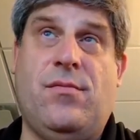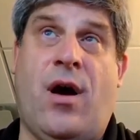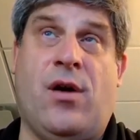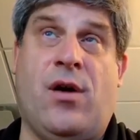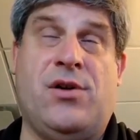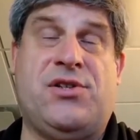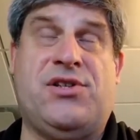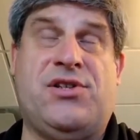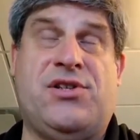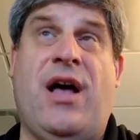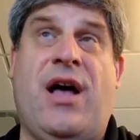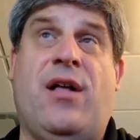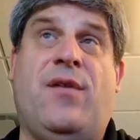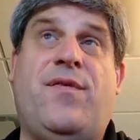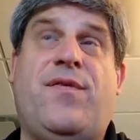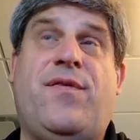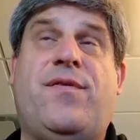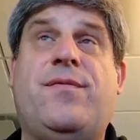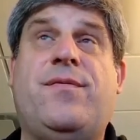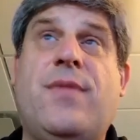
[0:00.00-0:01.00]

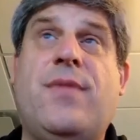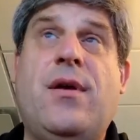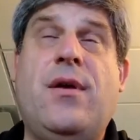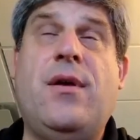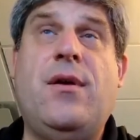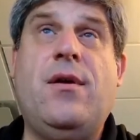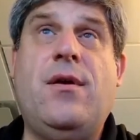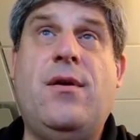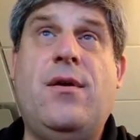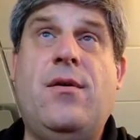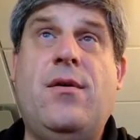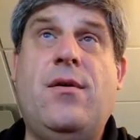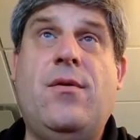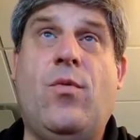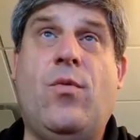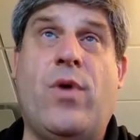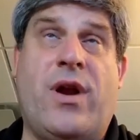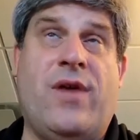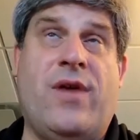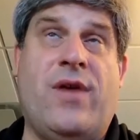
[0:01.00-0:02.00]
ourself,
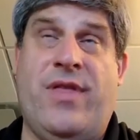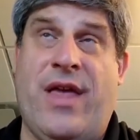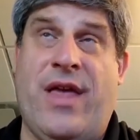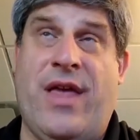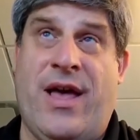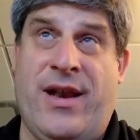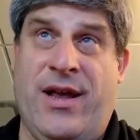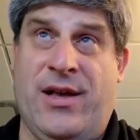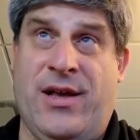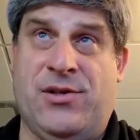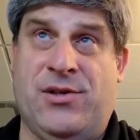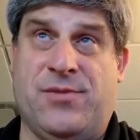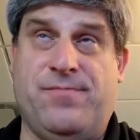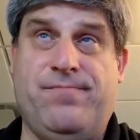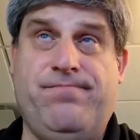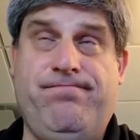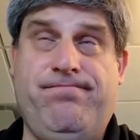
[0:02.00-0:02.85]
whatever that is.